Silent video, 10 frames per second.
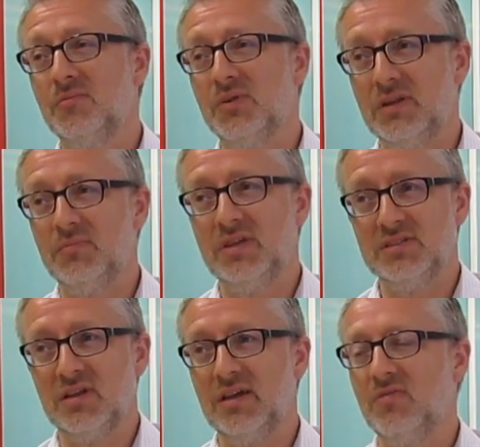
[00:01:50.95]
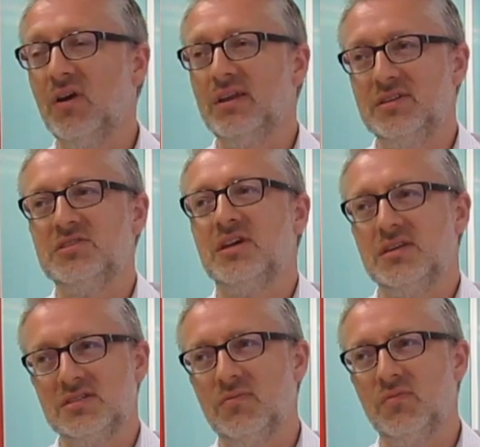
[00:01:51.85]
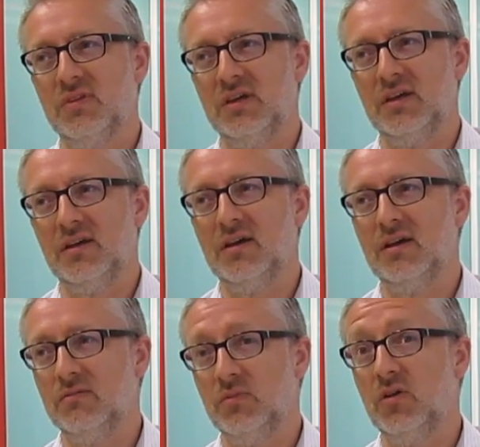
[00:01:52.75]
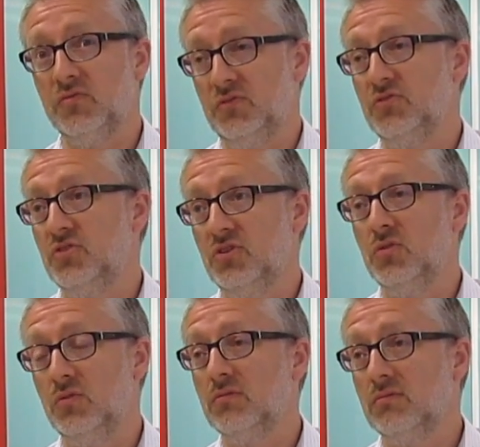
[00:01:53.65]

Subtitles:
but it means that if I need to change something, and we often do,